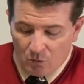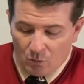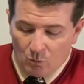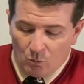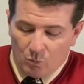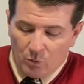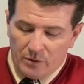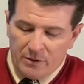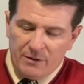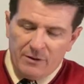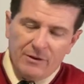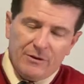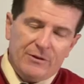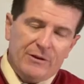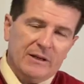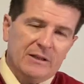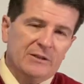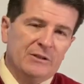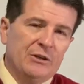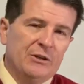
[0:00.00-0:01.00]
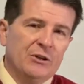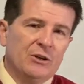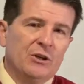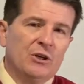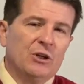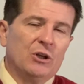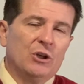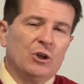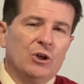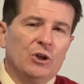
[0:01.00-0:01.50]
One of the things that you're
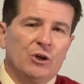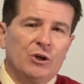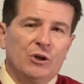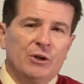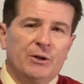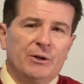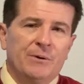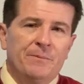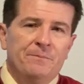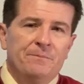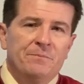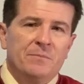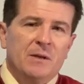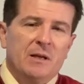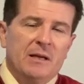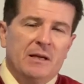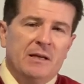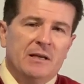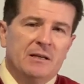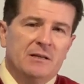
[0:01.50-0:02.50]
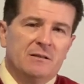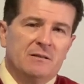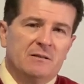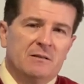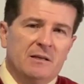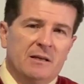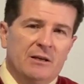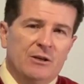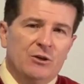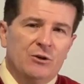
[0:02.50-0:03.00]
going to learn
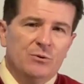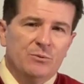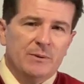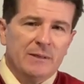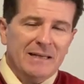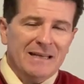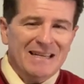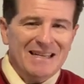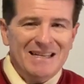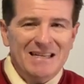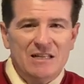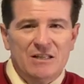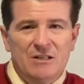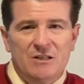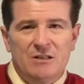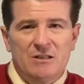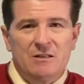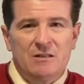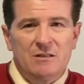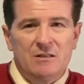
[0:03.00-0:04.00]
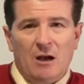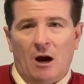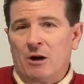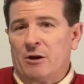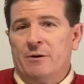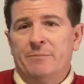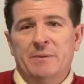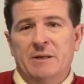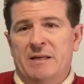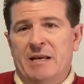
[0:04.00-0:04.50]
is that you need
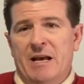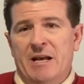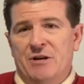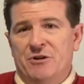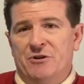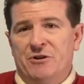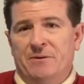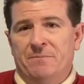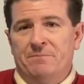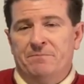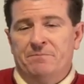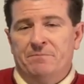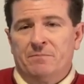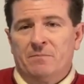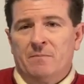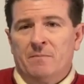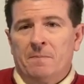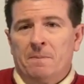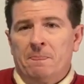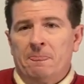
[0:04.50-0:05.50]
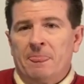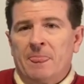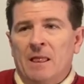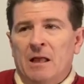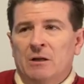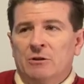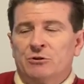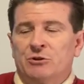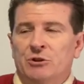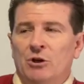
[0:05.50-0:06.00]
documentation.
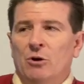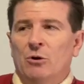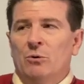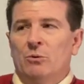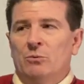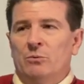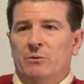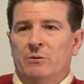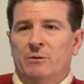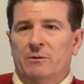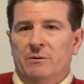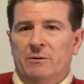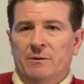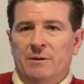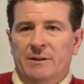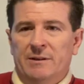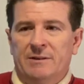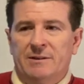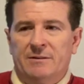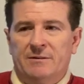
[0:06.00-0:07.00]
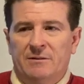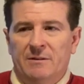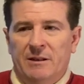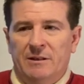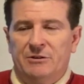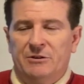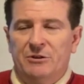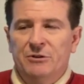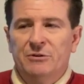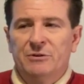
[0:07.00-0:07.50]
So let's
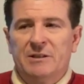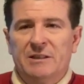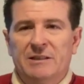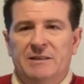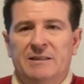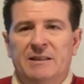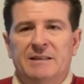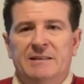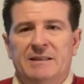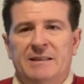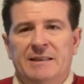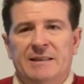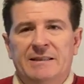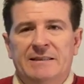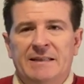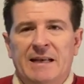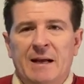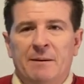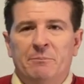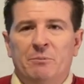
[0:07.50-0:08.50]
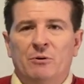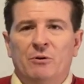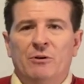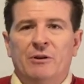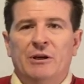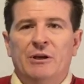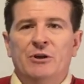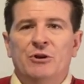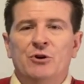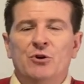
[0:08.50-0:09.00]
let's use this as the example
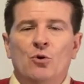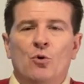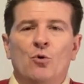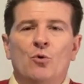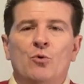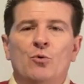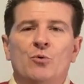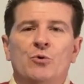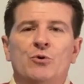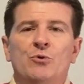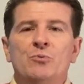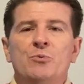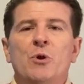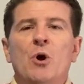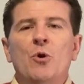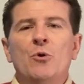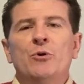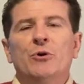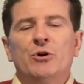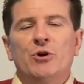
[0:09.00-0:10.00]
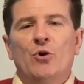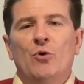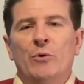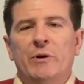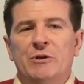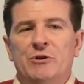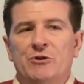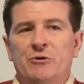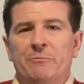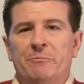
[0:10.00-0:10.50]
that you you know you're
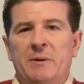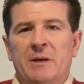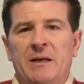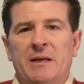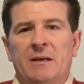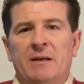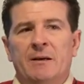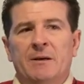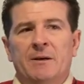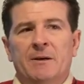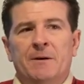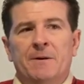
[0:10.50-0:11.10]
going to be